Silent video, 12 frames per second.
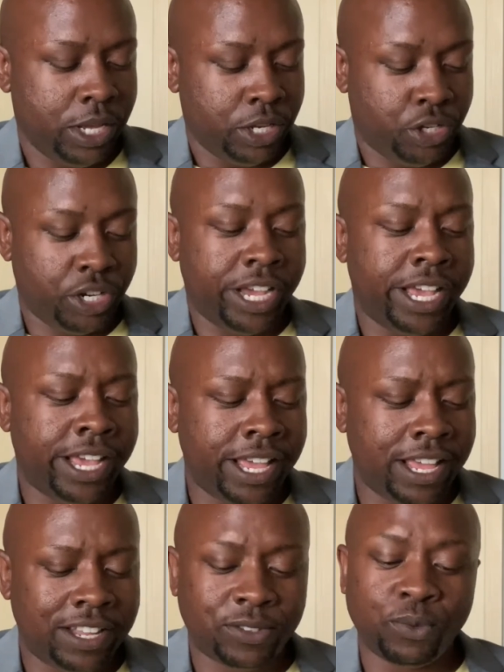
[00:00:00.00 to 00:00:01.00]

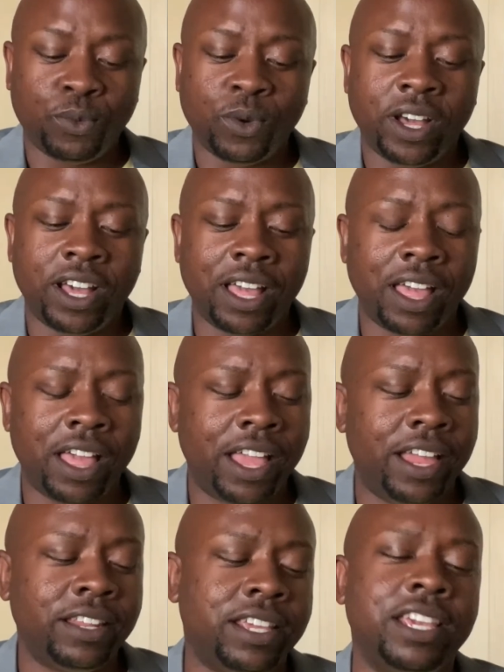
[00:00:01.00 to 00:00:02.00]
just
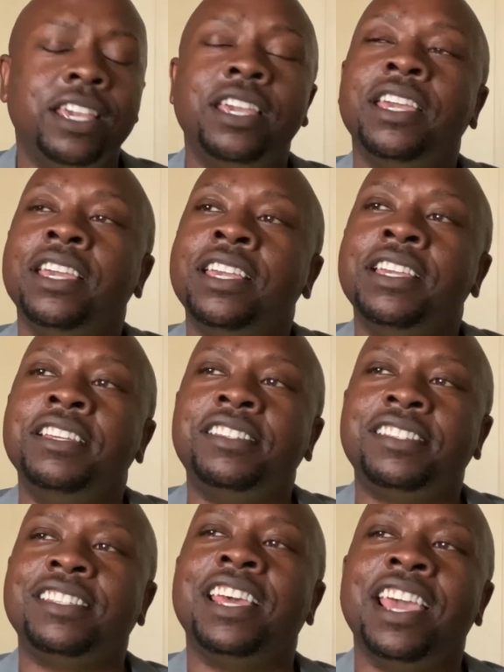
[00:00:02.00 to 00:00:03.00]
what He
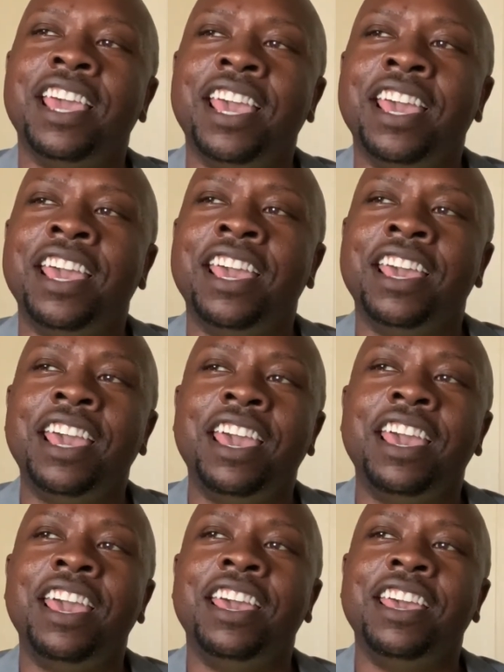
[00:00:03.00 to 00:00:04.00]

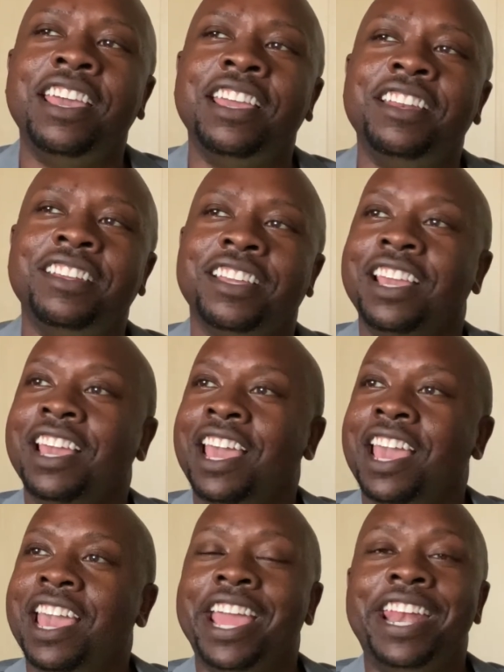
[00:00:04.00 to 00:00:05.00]
said,
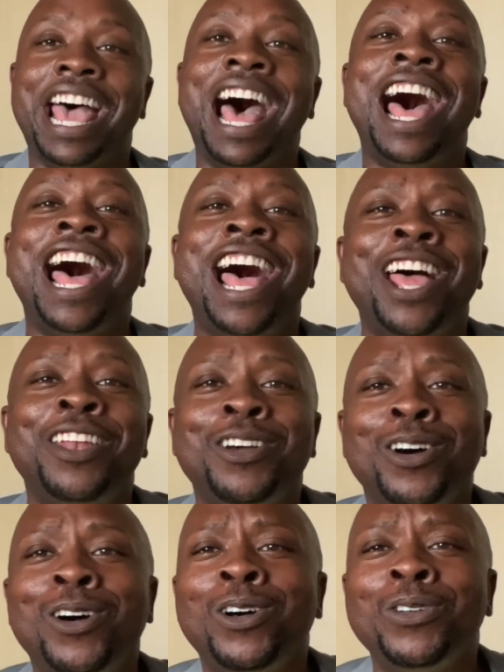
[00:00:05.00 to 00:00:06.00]
and I
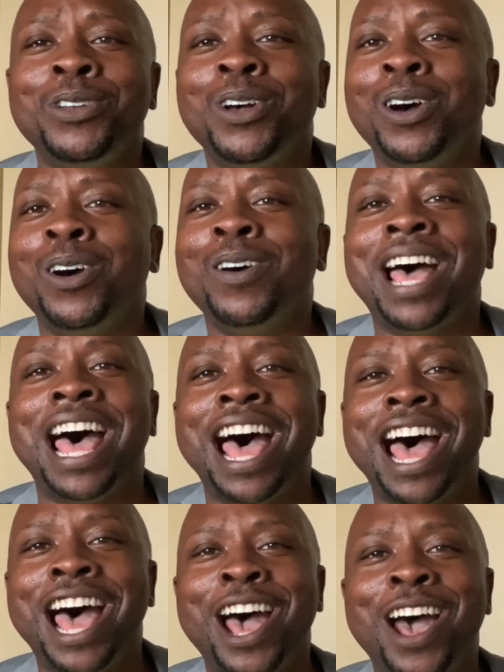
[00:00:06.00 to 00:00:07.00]
don't know
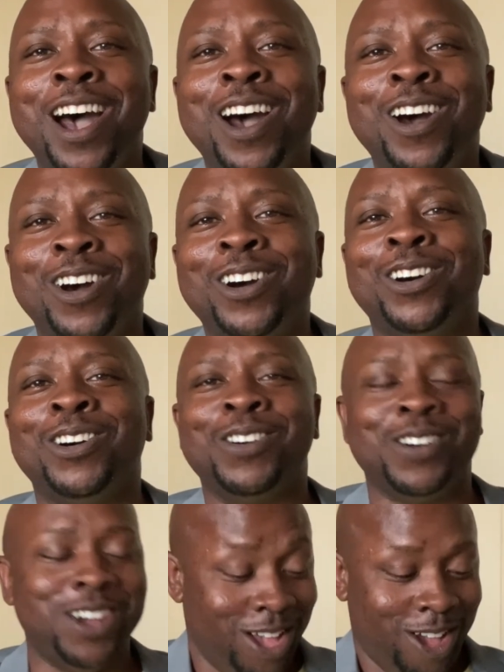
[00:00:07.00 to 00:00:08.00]
how.
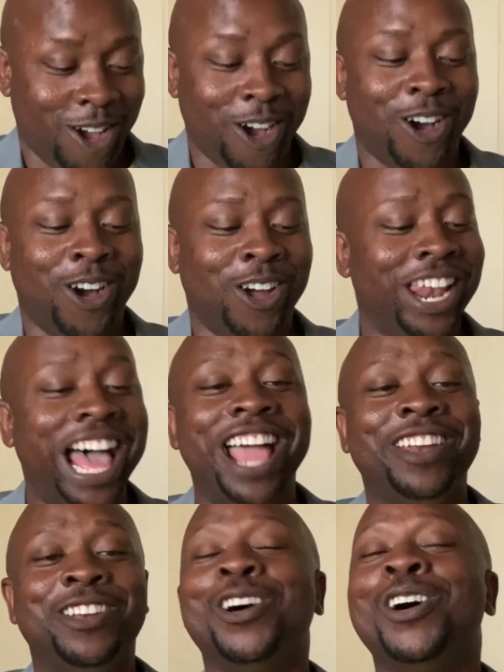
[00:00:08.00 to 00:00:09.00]
All I
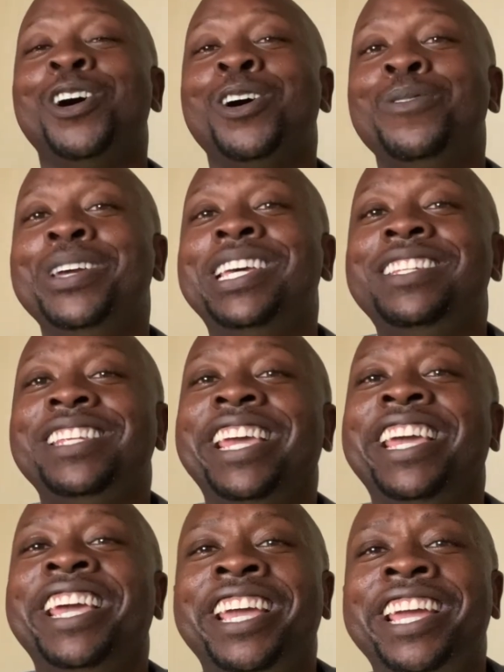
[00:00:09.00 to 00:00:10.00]
know is
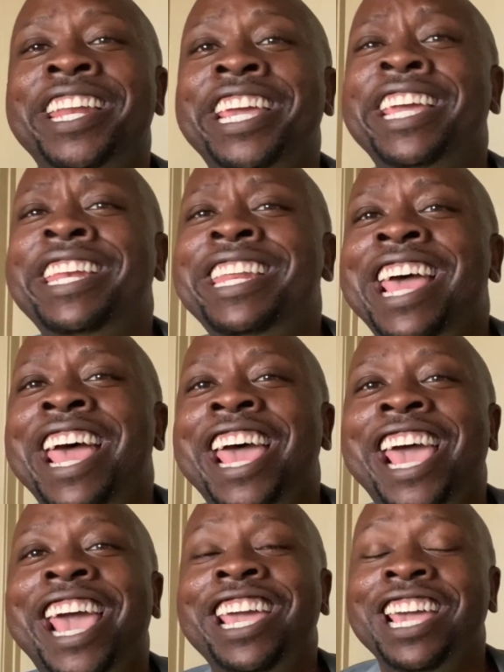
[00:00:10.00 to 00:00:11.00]
any
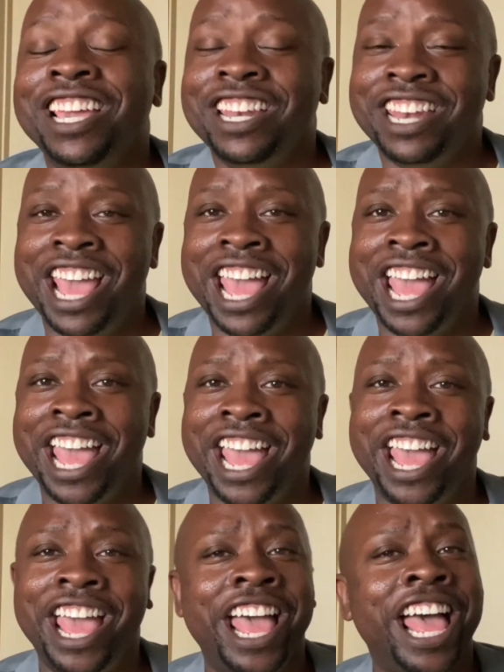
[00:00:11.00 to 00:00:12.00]
day
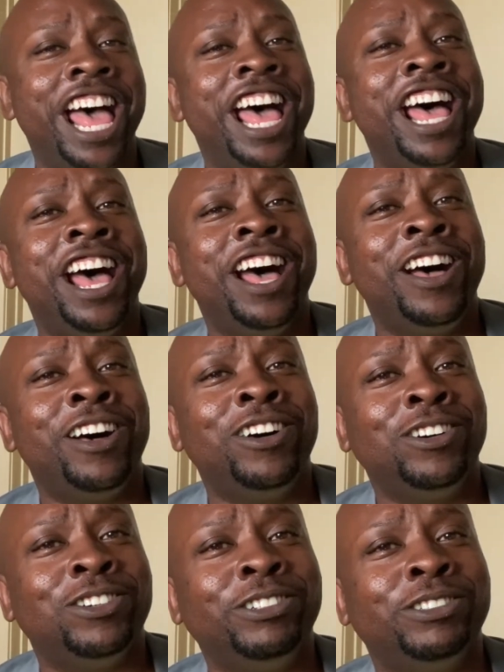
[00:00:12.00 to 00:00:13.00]

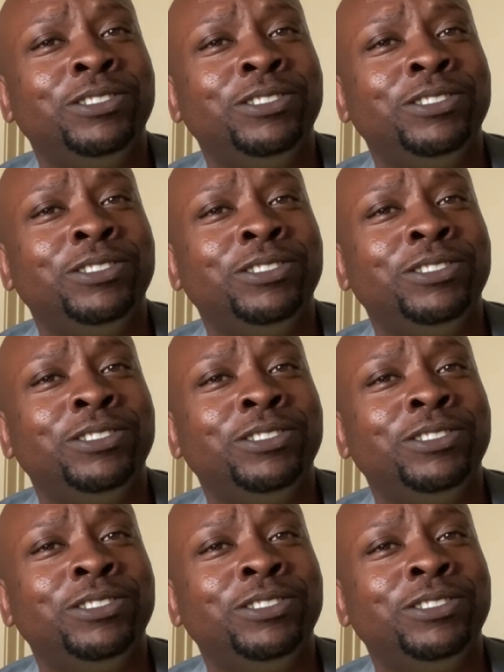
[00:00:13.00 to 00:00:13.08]
now,